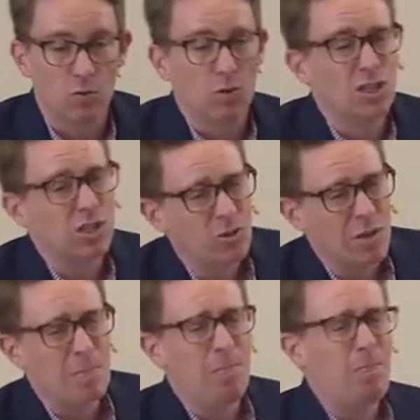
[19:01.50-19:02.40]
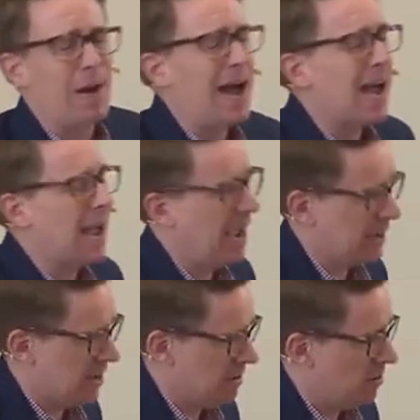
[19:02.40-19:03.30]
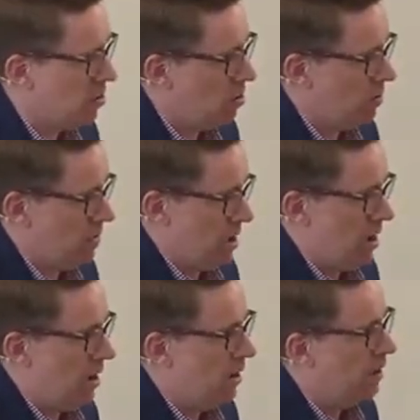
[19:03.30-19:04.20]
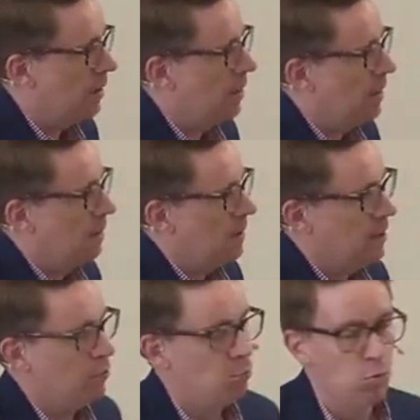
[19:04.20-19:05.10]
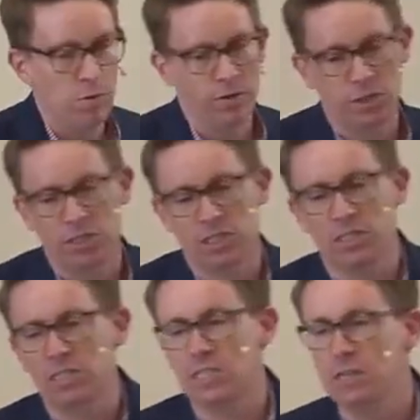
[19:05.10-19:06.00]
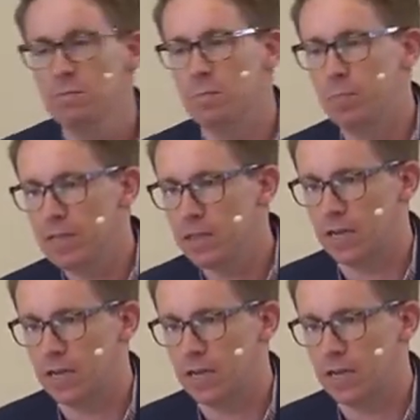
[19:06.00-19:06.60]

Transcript: as though we're just looking back on that. And at the moment, there just doesn't seem to be